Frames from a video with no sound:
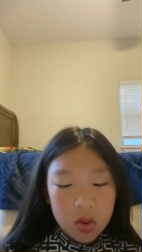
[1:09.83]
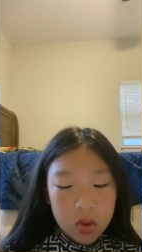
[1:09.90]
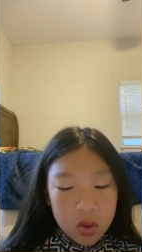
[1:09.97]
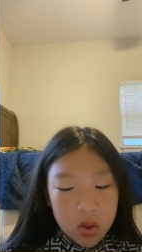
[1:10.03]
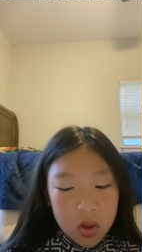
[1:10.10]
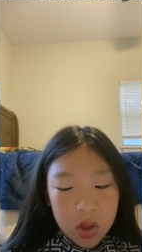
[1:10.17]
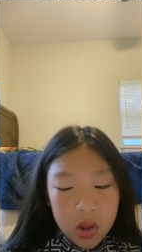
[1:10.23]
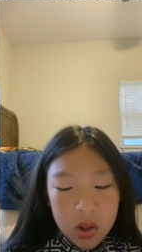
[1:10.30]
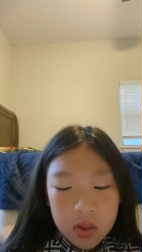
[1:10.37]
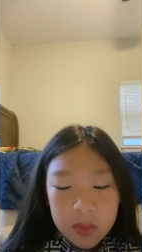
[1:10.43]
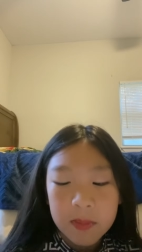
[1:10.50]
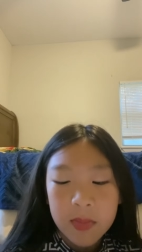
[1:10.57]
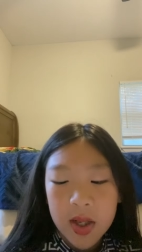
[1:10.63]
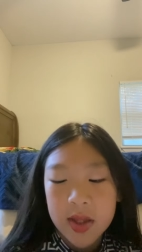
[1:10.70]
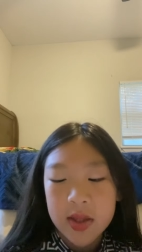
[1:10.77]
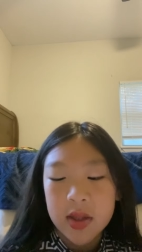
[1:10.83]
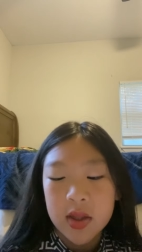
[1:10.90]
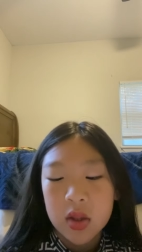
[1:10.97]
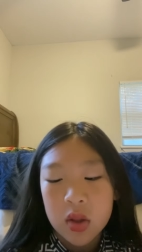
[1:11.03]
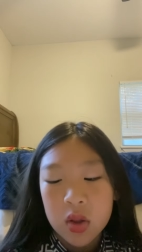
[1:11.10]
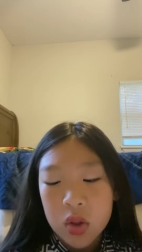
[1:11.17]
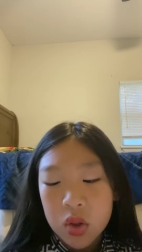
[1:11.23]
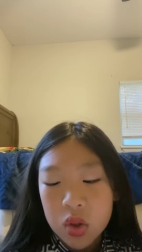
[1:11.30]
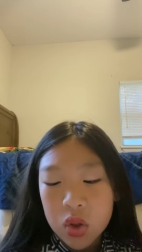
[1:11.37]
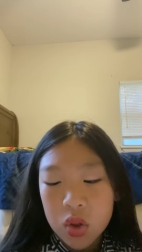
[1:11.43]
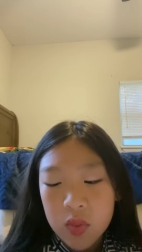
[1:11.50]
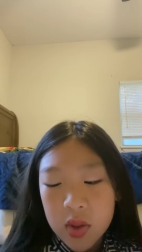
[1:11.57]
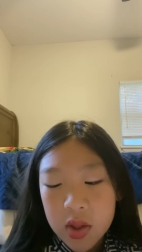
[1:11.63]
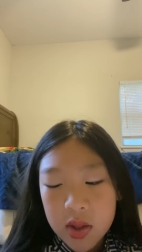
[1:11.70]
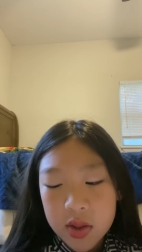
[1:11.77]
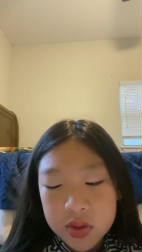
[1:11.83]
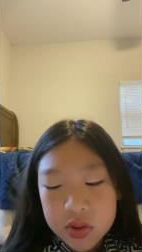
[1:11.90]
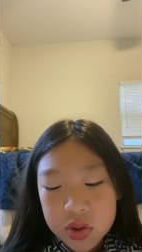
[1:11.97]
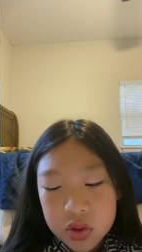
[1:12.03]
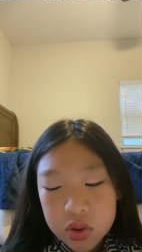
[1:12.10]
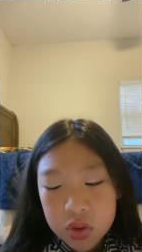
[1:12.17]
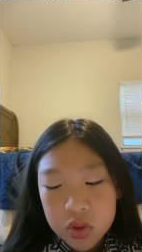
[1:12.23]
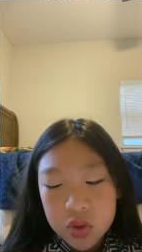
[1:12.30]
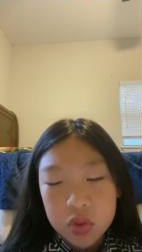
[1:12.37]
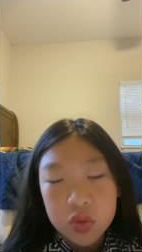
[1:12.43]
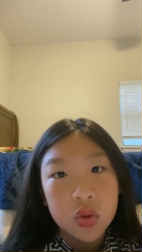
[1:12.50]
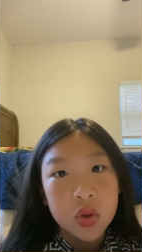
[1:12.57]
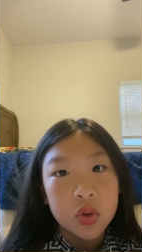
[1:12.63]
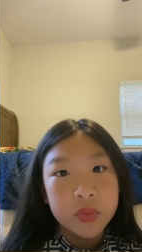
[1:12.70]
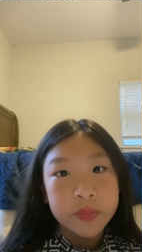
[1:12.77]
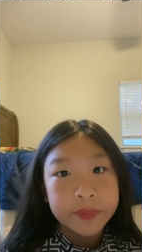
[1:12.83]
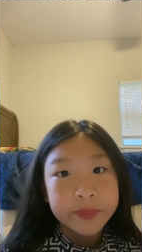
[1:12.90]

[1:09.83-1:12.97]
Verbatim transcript: God mighty. No one else you know.